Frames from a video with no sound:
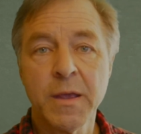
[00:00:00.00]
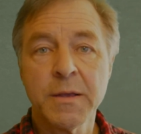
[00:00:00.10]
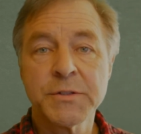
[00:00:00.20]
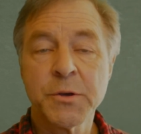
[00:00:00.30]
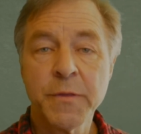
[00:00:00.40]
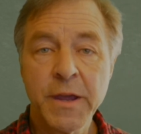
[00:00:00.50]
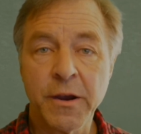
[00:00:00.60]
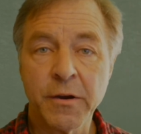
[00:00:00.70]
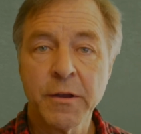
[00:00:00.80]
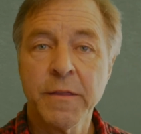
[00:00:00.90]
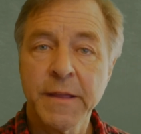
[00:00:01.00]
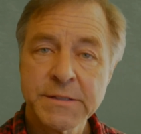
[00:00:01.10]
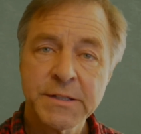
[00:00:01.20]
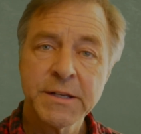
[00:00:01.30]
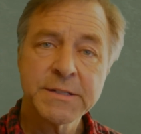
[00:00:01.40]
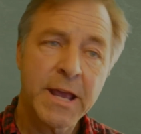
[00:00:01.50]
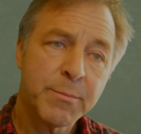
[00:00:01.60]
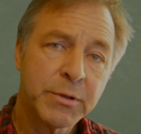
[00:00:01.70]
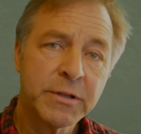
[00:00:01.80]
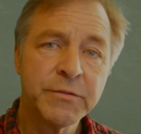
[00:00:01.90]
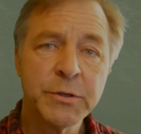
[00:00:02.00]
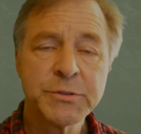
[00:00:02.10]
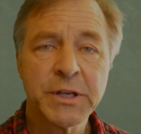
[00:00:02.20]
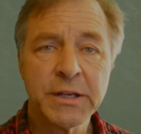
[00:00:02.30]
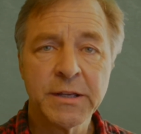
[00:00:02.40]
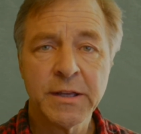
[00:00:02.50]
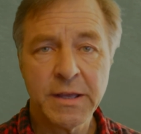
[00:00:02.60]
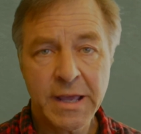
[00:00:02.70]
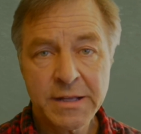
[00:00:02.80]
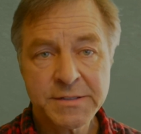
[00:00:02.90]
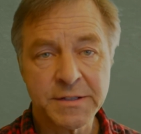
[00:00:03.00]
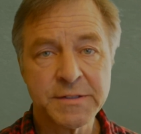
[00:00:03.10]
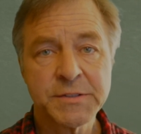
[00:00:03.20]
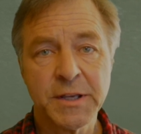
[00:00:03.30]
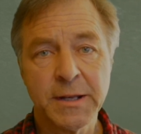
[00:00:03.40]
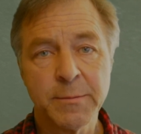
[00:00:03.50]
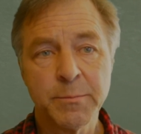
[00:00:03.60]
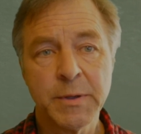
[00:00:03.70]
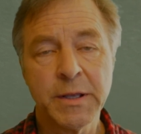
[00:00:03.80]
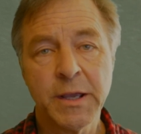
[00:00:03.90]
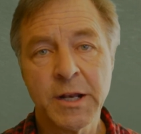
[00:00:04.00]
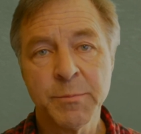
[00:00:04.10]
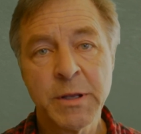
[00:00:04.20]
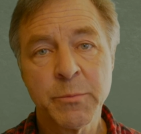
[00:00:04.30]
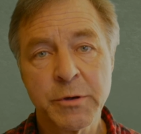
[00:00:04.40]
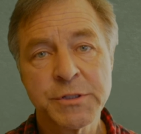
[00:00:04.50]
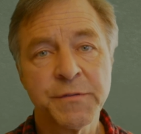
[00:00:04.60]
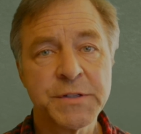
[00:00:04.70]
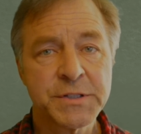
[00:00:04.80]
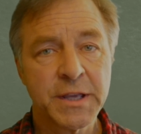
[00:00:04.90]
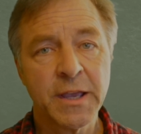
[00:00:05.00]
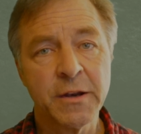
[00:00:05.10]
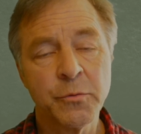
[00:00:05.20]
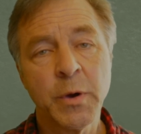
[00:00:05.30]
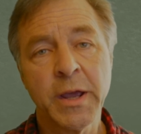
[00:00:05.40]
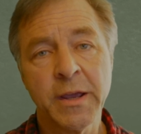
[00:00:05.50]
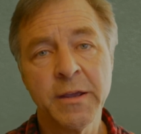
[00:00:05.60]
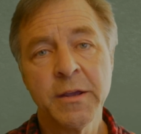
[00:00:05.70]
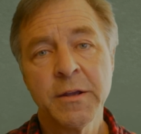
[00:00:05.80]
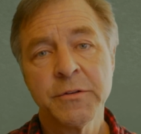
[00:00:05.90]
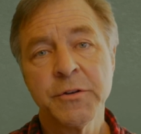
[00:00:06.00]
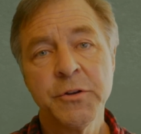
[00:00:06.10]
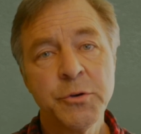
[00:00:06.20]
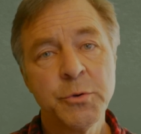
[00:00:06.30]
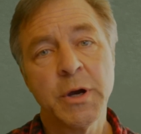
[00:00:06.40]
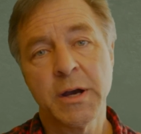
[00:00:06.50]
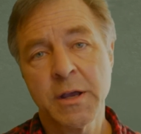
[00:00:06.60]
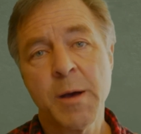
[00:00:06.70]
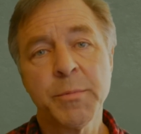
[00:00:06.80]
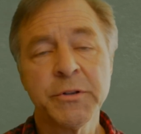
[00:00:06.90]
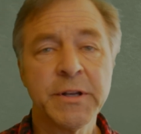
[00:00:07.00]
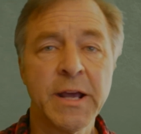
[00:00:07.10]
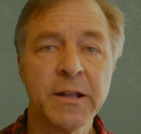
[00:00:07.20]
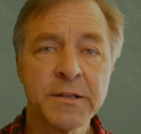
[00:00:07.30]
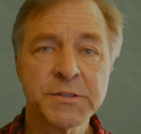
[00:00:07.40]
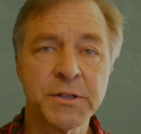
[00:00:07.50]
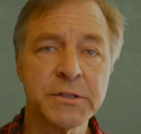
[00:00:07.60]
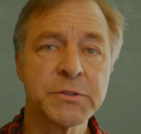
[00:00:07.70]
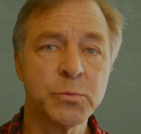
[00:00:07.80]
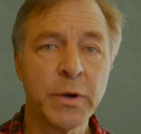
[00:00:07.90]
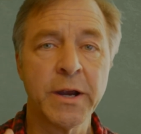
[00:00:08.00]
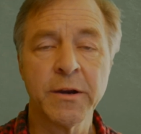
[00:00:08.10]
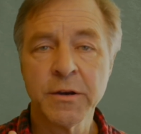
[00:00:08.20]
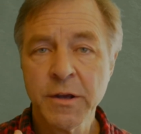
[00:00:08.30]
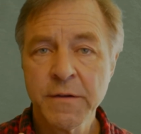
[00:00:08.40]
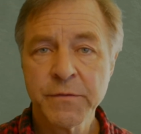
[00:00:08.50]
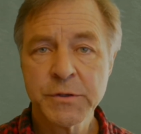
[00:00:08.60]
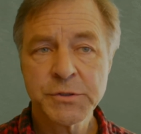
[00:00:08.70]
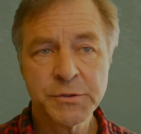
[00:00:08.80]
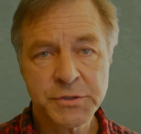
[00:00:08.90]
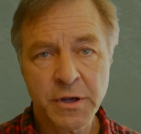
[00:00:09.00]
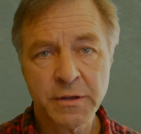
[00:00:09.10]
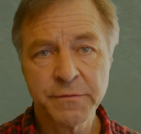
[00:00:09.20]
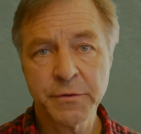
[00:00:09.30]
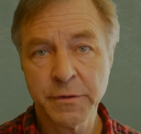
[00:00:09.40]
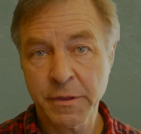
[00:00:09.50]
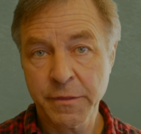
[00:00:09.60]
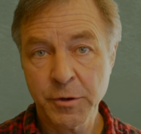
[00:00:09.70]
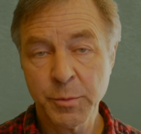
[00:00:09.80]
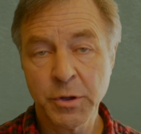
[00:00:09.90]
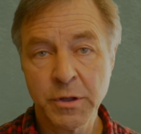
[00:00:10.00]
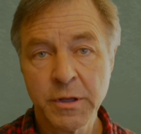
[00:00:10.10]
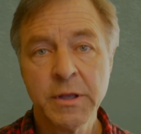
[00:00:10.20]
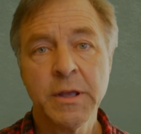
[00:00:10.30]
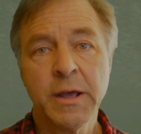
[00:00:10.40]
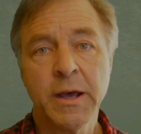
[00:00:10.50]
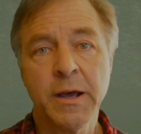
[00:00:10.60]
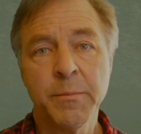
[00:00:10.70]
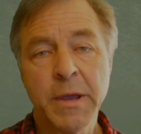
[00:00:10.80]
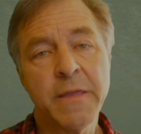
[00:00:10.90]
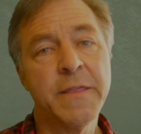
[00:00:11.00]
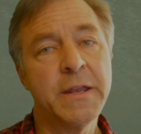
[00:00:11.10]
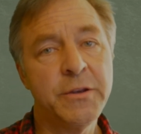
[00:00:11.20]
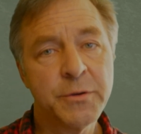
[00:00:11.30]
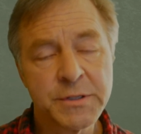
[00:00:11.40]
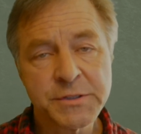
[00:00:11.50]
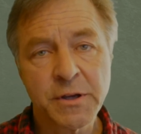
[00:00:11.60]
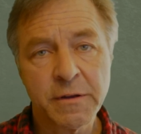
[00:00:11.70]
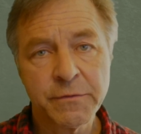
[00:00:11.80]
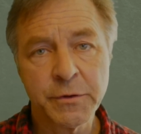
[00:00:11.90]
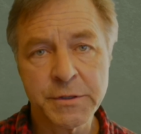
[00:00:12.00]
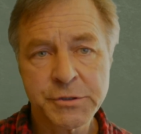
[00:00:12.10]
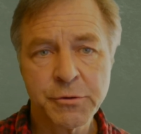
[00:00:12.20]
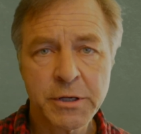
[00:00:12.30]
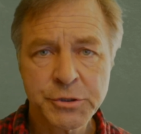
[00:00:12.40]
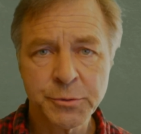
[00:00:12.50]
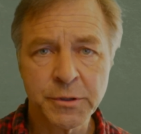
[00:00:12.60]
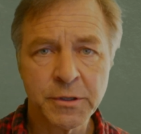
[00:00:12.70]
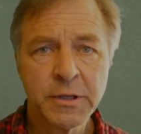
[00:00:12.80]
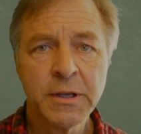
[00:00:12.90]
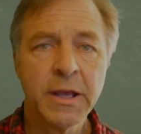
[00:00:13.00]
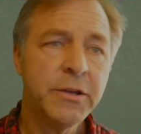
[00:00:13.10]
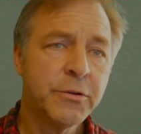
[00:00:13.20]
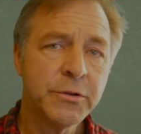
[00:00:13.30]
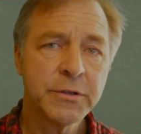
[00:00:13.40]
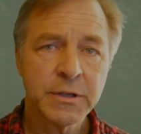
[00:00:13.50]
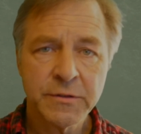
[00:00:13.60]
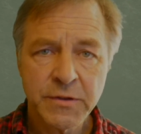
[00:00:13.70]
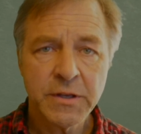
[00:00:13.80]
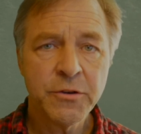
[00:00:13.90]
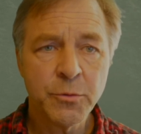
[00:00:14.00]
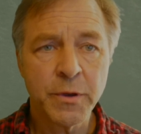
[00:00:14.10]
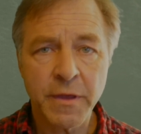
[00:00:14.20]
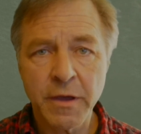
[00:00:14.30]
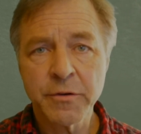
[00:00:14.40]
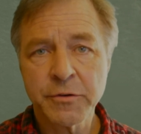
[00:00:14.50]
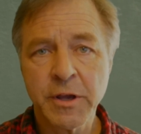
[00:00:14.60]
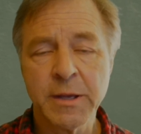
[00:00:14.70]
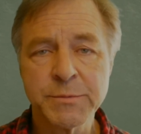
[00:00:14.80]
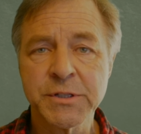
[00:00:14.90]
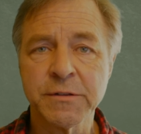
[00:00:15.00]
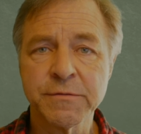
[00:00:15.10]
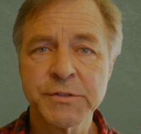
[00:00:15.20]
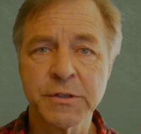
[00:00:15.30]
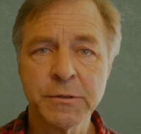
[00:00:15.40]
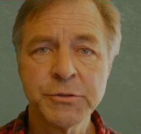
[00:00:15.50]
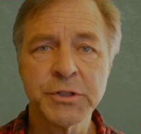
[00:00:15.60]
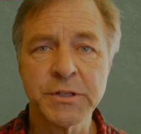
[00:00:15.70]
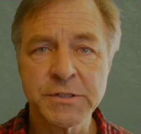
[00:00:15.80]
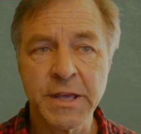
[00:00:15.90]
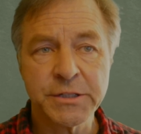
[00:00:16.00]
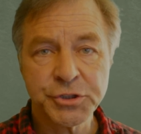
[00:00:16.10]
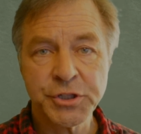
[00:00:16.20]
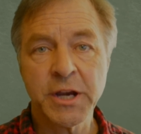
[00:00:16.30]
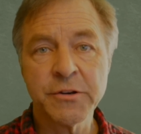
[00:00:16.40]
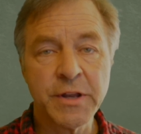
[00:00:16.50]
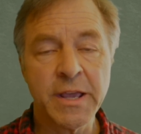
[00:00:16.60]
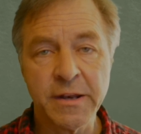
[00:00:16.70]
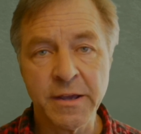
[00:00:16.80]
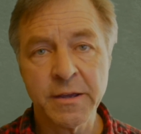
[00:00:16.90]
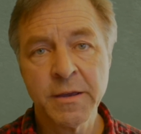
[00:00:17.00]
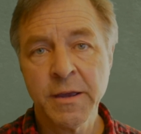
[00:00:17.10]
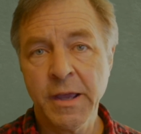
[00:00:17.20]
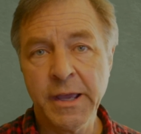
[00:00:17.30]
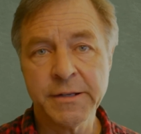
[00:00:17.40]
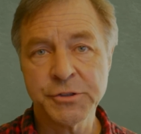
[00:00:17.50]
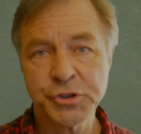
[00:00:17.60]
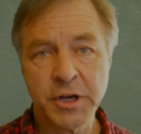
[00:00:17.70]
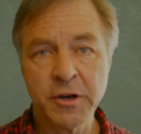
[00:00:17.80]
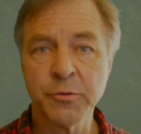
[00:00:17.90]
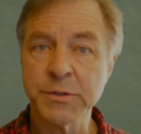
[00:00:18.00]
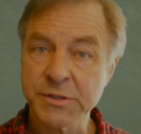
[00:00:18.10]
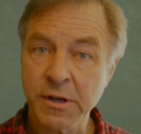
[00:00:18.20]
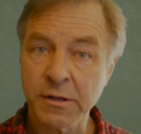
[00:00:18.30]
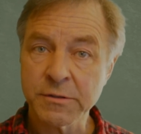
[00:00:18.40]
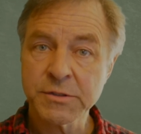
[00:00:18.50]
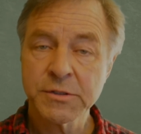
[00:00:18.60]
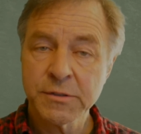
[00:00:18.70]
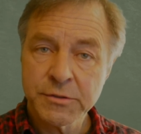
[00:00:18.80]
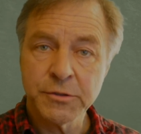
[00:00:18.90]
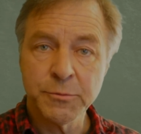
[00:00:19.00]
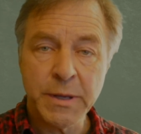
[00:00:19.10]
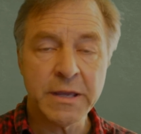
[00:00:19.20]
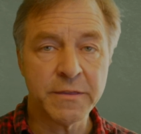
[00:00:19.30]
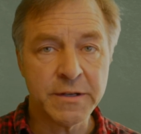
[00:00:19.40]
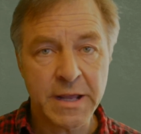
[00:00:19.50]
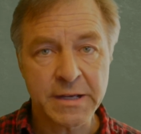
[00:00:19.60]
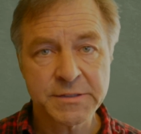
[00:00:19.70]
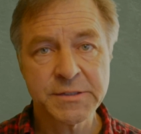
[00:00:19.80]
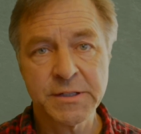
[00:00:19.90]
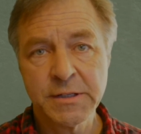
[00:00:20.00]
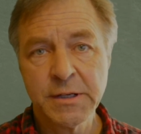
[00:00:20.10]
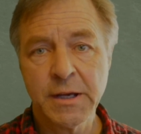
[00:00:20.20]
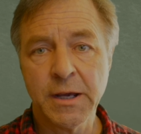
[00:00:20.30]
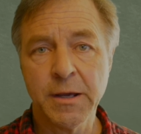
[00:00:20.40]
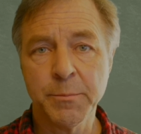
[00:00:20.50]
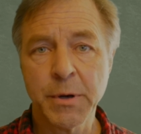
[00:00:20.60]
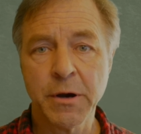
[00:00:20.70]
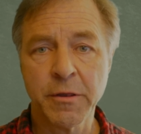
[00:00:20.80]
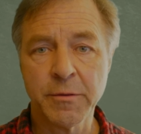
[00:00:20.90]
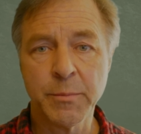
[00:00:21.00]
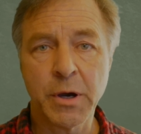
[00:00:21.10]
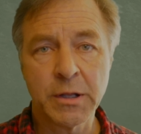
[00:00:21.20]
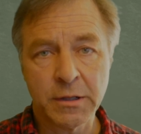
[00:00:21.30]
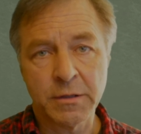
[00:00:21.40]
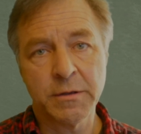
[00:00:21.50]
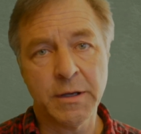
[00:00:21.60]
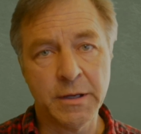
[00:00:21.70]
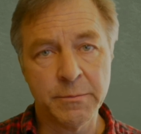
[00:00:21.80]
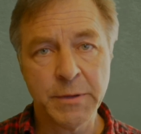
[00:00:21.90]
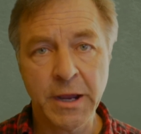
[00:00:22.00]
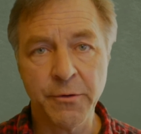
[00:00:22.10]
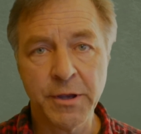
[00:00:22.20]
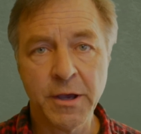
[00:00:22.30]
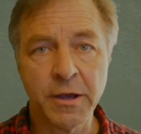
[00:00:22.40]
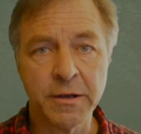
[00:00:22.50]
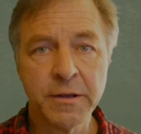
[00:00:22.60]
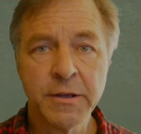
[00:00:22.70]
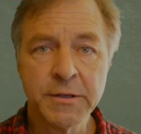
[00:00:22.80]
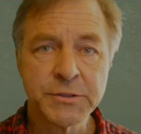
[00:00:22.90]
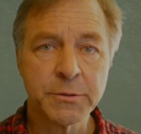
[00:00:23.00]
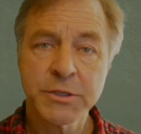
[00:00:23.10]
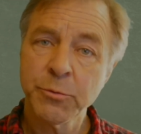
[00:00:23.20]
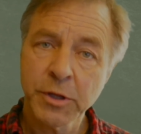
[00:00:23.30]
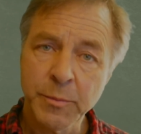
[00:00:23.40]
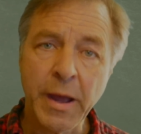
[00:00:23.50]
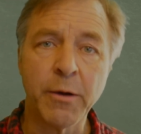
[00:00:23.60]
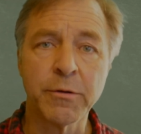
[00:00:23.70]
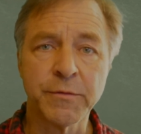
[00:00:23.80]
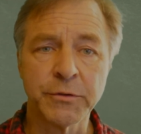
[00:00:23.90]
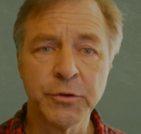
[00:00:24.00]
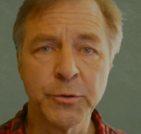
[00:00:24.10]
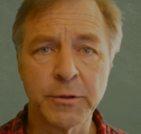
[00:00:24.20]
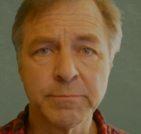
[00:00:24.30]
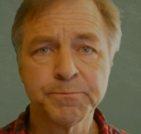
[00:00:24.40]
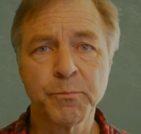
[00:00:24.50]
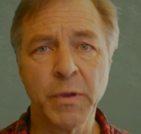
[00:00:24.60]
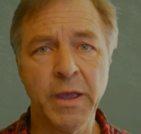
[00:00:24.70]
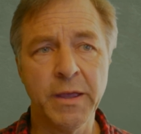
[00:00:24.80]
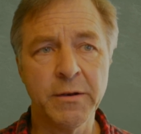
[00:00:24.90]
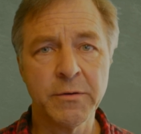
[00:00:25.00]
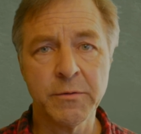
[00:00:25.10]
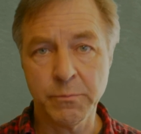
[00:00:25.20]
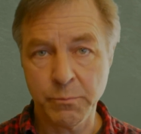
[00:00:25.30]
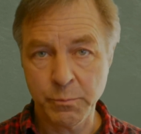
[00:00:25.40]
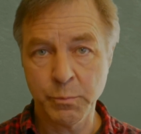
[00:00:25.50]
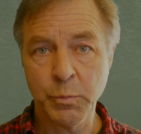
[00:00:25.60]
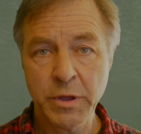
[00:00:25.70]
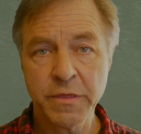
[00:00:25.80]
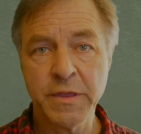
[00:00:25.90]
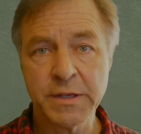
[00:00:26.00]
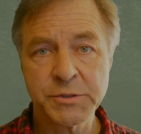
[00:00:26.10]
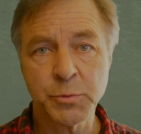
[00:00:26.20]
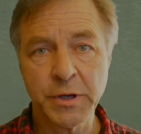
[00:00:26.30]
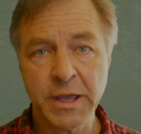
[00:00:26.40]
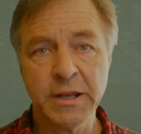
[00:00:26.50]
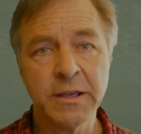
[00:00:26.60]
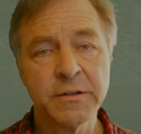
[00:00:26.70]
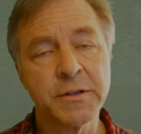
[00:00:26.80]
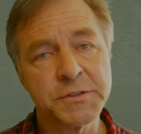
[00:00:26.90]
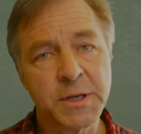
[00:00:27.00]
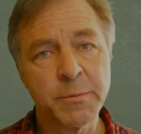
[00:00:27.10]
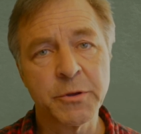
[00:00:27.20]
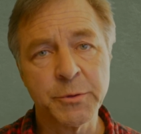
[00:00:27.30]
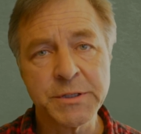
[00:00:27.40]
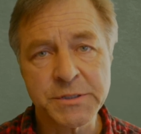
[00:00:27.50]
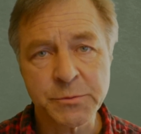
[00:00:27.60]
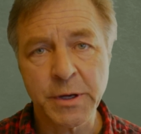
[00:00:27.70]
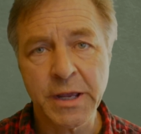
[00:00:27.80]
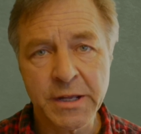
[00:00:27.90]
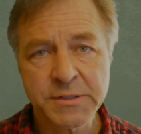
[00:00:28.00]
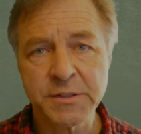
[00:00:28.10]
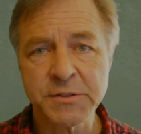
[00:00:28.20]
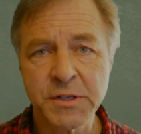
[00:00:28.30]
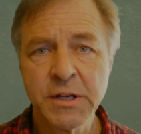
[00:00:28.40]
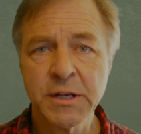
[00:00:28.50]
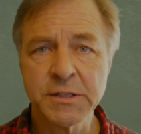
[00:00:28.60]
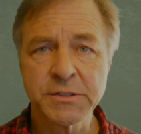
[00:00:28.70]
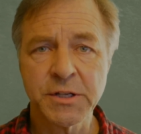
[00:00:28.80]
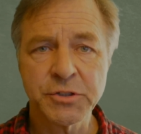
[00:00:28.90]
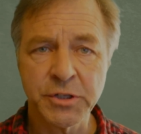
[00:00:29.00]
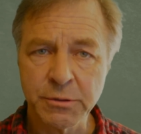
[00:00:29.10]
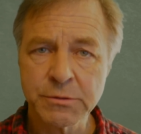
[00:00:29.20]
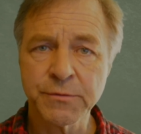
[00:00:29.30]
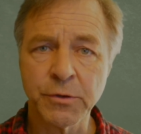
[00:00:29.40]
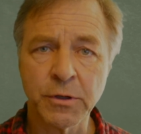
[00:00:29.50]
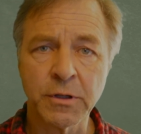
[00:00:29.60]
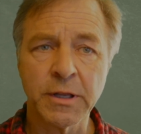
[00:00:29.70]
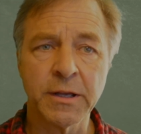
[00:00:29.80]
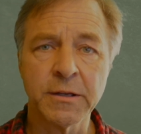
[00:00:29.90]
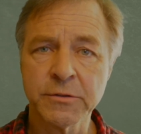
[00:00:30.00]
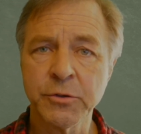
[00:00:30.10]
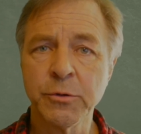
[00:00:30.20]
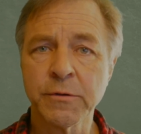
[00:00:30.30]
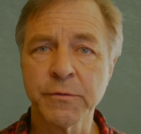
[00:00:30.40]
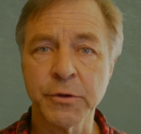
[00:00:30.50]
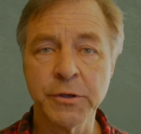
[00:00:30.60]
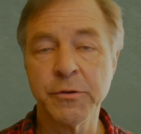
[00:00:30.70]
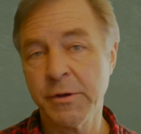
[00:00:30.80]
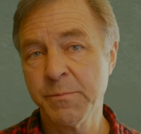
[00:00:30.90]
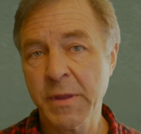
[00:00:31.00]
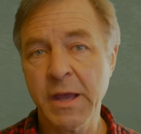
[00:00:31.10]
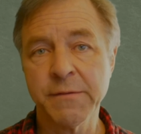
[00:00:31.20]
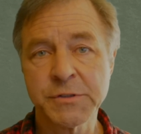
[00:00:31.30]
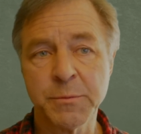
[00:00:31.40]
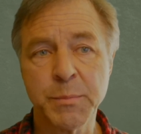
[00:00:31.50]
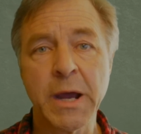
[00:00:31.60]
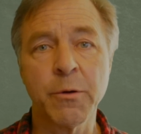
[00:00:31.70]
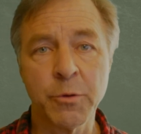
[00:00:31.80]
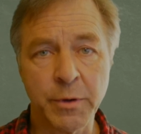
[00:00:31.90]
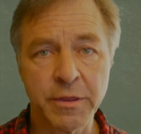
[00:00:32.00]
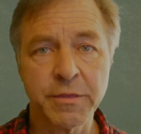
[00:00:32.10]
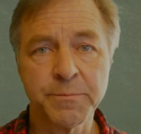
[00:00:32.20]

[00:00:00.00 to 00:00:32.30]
So that's an example of using ANSYS in a bit more sophisticated way to do a coupled analysis where first you solve for the thermal, and then you can solve for the structural, and you can continue with other types of solutions that share data and share results to make the next part of the model carry on. So it's a really powerful tool, and with this, we're getting into some of the reasons why ANSYS is such a useful tool for you to have some power with.